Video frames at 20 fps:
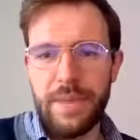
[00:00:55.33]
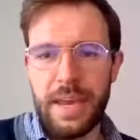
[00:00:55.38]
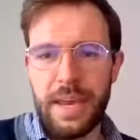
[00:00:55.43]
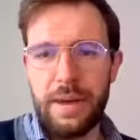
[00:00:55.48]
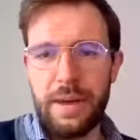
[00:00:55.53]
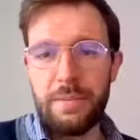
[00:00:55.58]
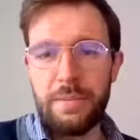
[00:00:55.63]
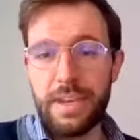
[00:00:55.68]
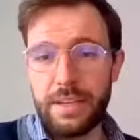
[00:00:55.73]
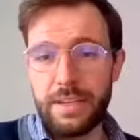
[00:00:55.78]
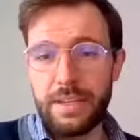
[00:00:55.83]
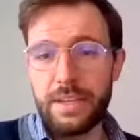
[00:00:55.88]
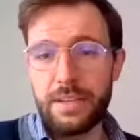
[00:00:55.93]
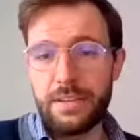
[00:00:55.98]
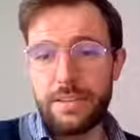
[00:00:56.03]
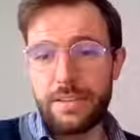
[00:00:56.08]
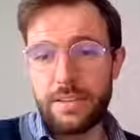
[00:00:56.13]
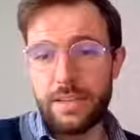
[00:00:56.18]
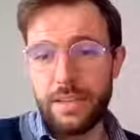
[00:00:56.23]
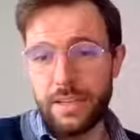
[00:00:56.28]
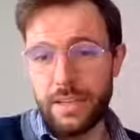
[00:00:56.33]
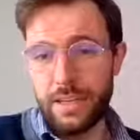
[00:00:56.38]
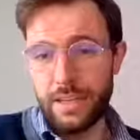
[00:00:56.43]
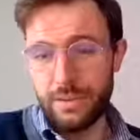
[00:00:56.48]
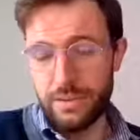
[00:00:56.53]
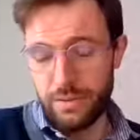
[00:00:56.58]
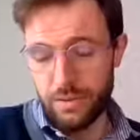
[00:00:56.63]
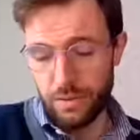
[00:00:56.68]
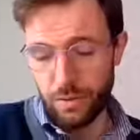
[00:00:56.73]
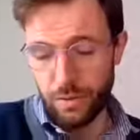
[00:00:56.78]
it
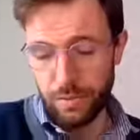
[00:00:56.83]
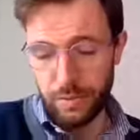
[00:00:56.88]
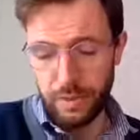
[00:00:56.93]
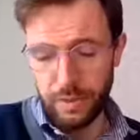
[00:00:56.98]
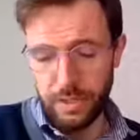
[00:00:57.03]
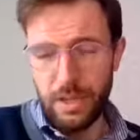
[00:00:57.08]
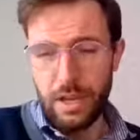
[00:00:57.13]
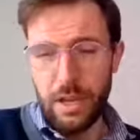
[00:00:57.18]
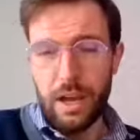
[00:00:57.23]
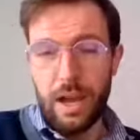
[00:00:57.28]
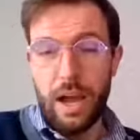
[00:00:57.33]
is doable.